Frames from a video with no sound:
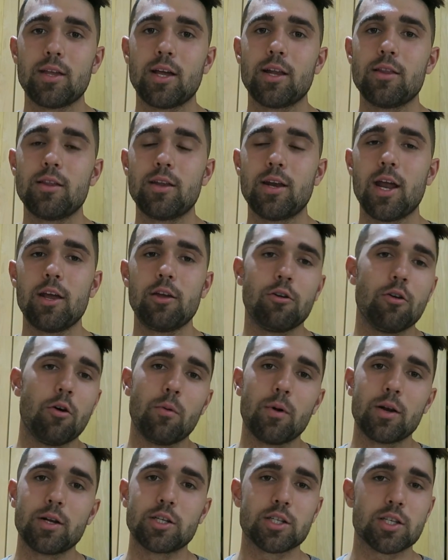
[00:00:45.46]
At the end of the day, you
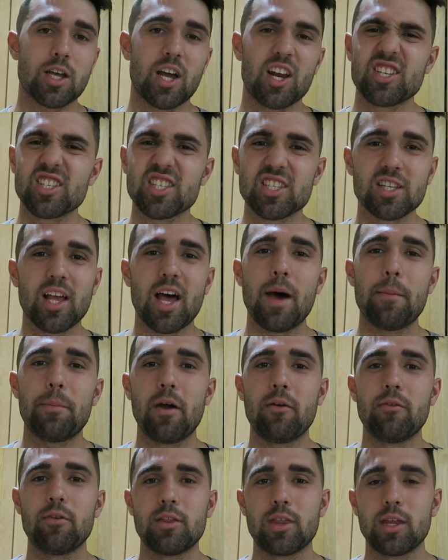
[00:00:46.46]
don't wanna just kind of slap
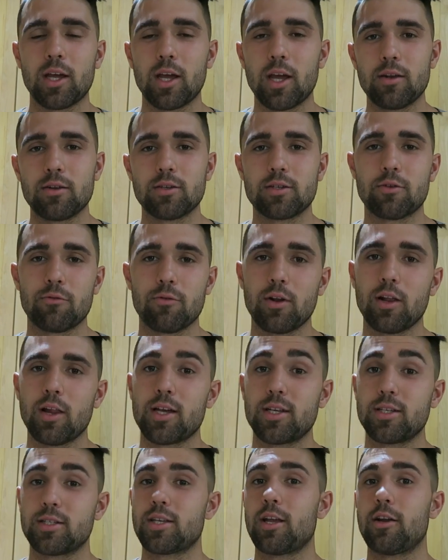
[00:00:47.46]
everything in to
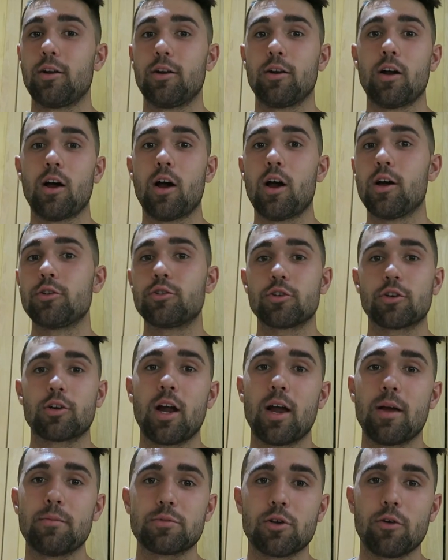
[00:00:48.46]
realize that you're 100
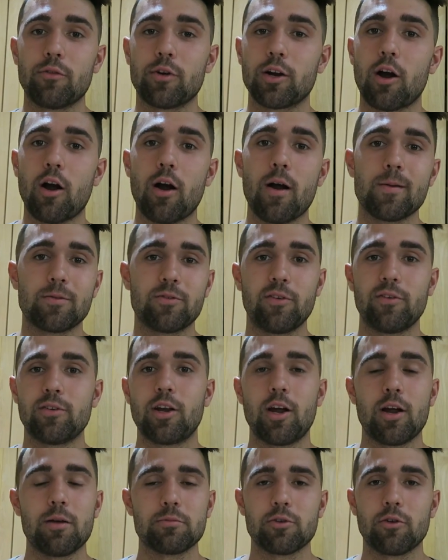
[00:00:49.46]
grams over carbs,
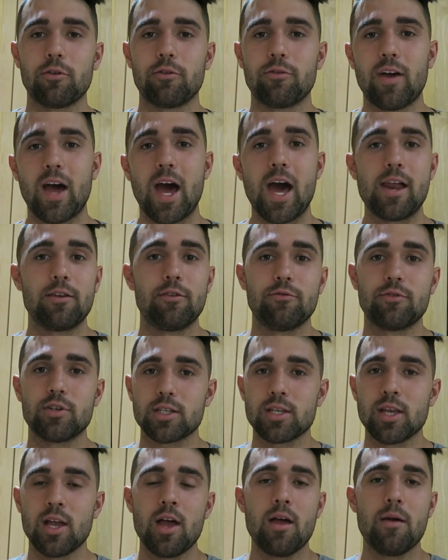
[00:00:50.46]
50 grams over fat, and you
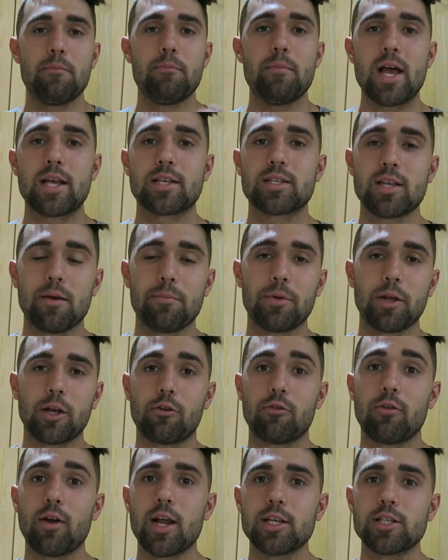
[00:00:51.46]
just messed up
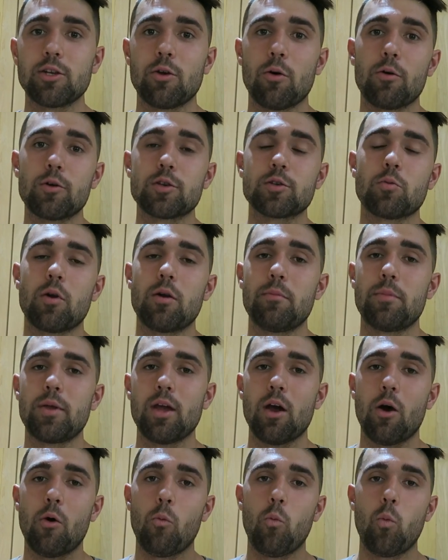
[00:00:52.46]
like crazy. You always wanna
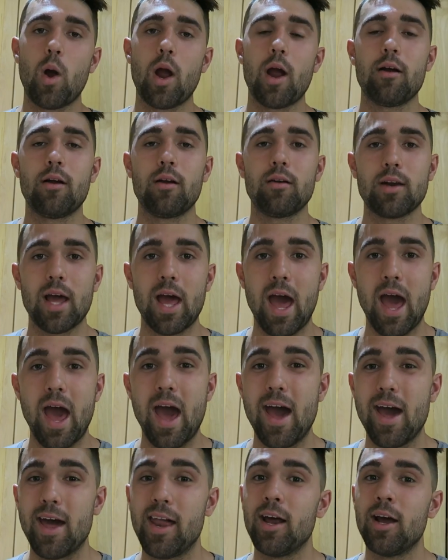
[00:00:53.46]
be aware and
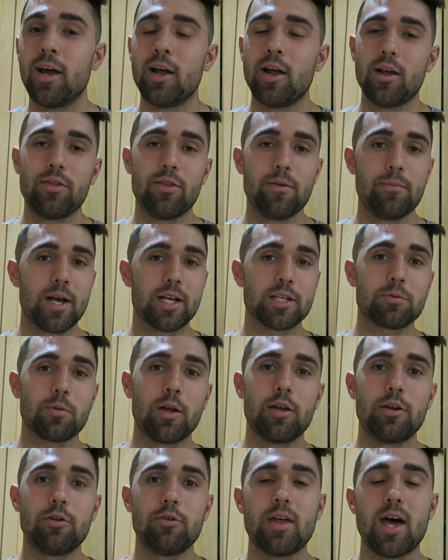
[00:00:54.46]
ahead. And the best
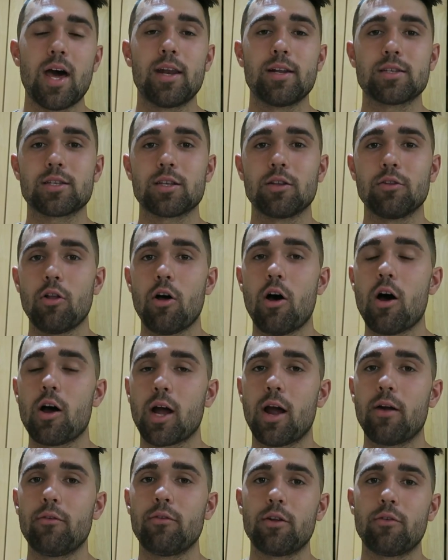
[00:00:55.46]
way to do that is to
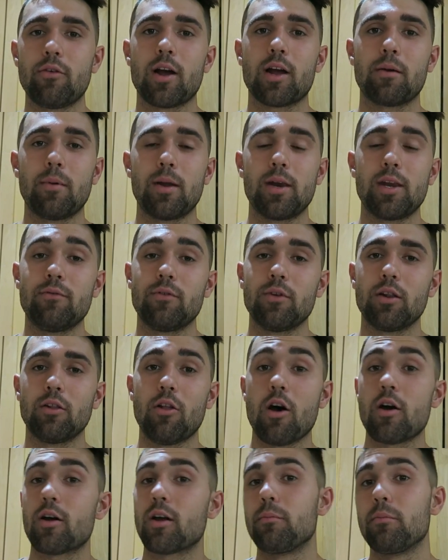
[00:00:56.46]
log. I really recommend even
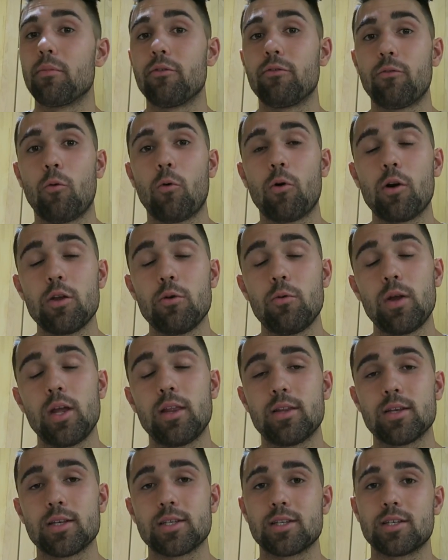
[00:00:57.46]
logging before you
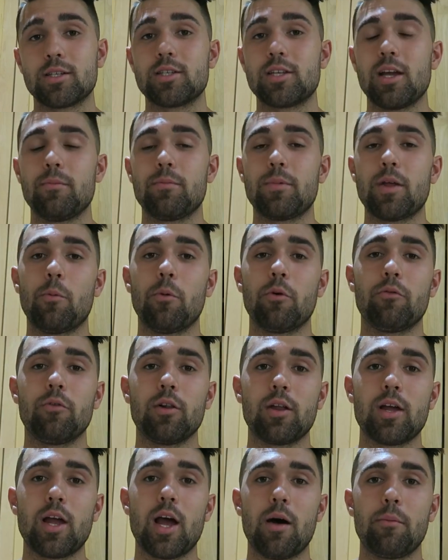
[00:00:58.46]
eat. This is a tip that will
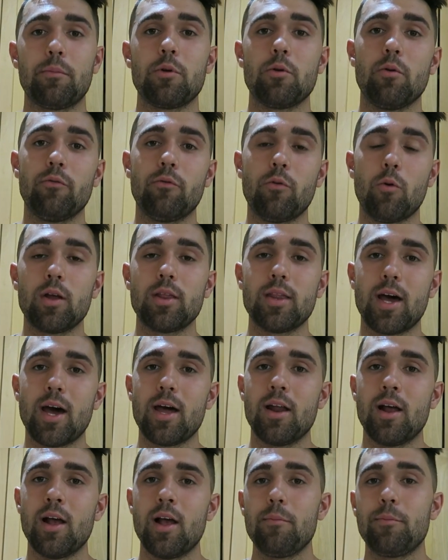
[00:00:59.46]
really help you avoid
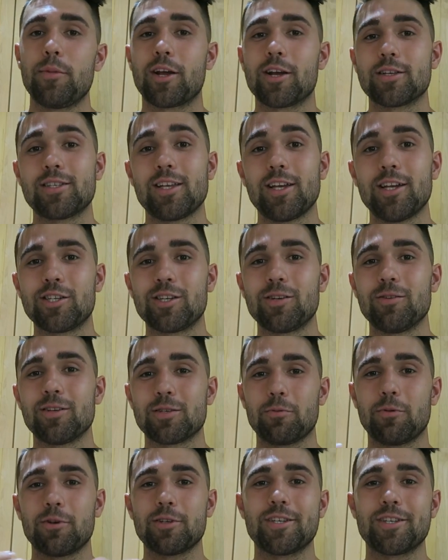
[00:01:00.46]
that, because the issue
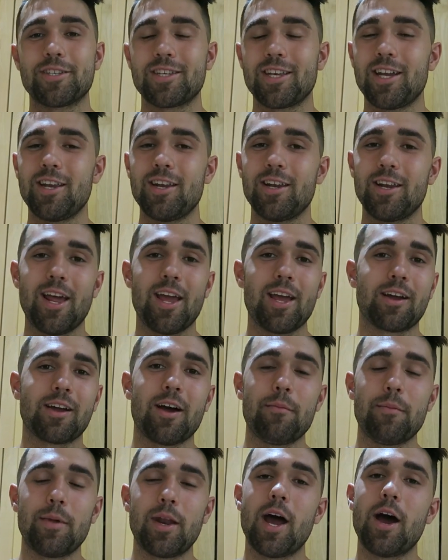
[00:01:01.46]
is once it's in, it ain't
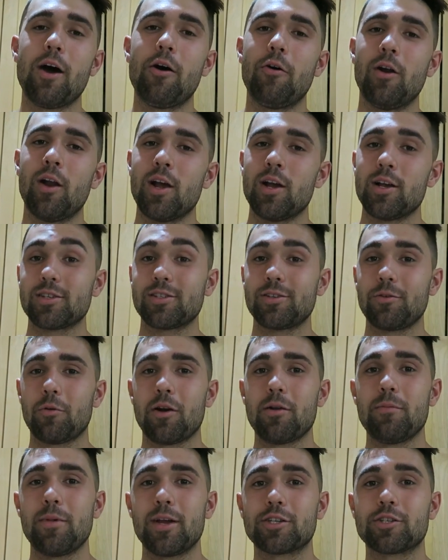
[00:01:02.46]
coming out. So you
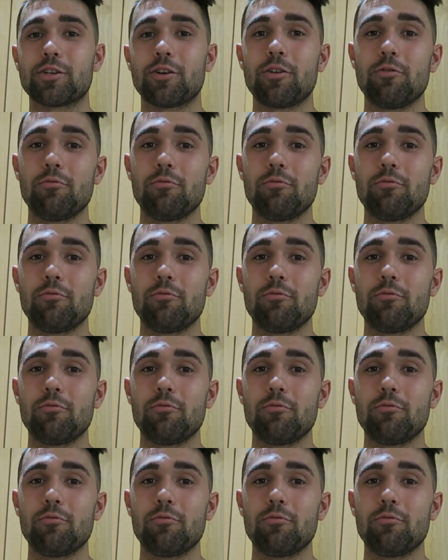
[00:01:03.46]
want to make sure